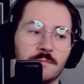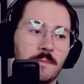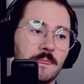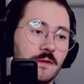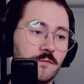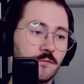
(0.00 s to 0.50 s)

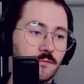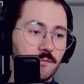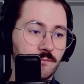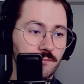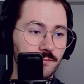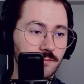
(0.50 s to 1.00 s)
If
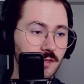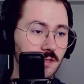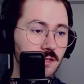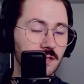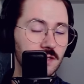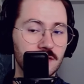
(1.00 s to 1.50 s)

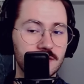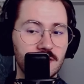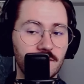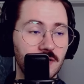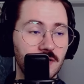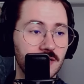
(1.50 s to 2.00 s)

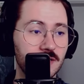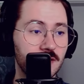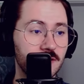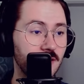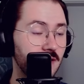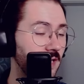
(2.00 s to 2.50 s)
something
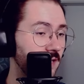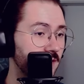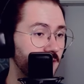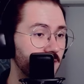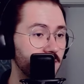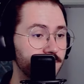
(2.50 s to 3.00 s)
like
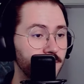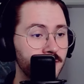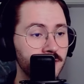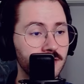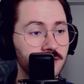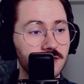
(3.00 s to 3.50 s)
that gets
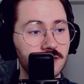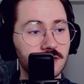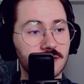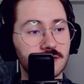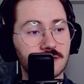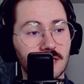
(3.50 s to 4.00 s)
printed, this
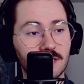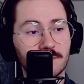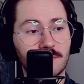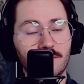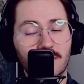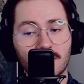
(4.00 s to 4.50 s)
is like
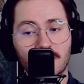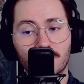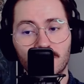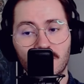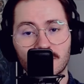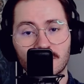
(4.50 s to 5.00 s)
by far the
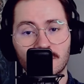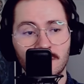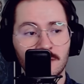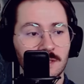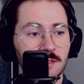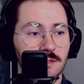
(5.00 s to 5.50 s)
biggest
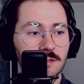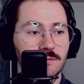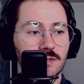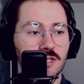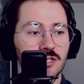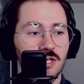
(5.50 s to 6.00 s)

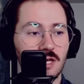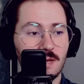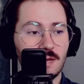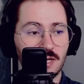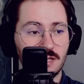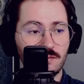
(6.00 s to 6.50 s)
potential
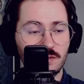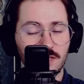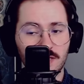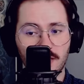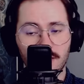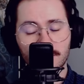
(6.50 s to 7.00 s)
upgrade for the
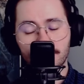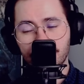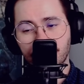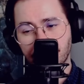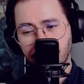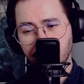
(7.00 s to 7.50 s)
deck,
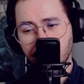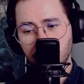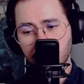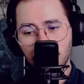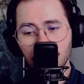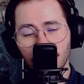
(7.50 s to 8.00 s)

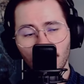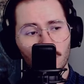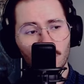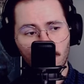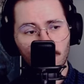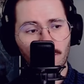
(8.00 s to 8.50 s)

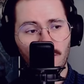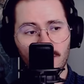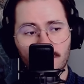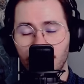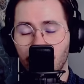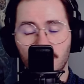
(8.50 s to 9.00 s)
short of
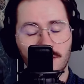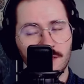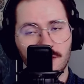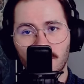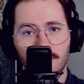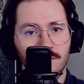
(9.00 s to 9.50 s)
like
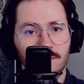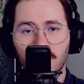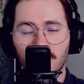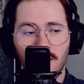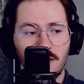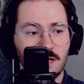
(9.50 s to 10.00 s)

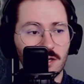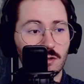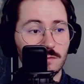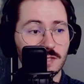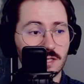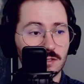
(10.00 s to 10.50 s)

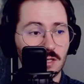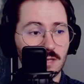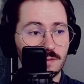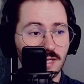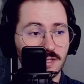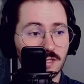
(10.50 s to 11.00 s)
Arcum's
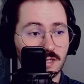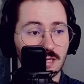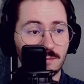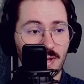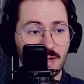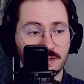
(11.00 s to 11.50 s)
Astrolabe getting
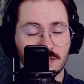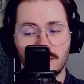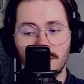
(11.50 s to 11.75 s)
unbanned.